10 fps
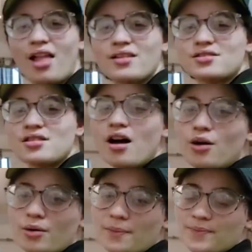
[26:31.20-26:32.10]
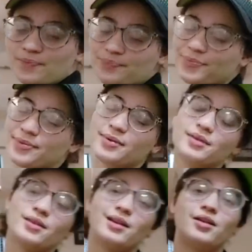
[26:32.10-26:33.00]
So
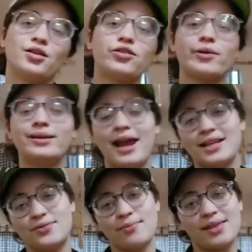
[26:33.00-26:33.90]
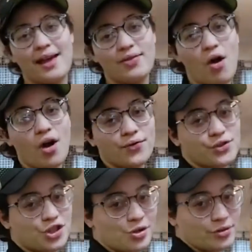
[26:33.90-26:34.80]
3 days from then, all
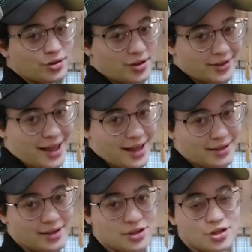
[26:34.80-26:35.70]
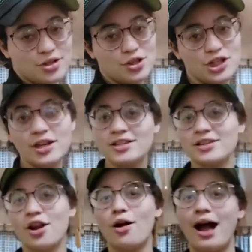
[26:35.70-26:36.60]
the children are dead. She
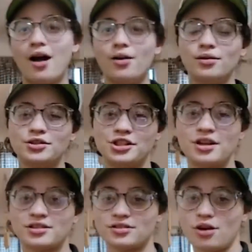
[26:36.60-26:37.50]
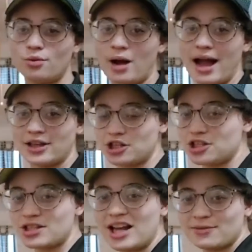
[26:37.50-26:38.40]
doesn't know how. She doesn't know why. She
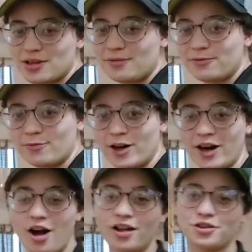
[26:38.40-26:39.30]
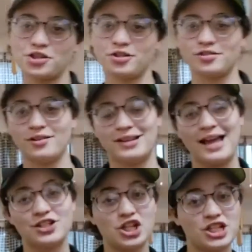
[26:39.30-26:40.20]
just comes home from work. All her children are
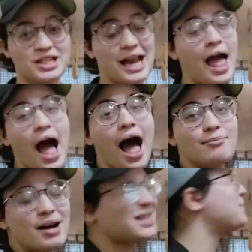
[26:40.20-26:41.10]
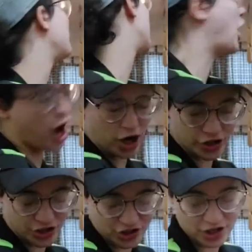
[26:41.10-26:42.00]
dead. And she's just like, I must be
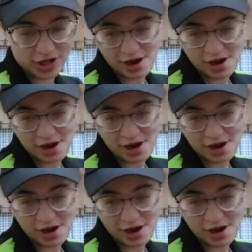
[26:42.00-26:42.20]
cursed.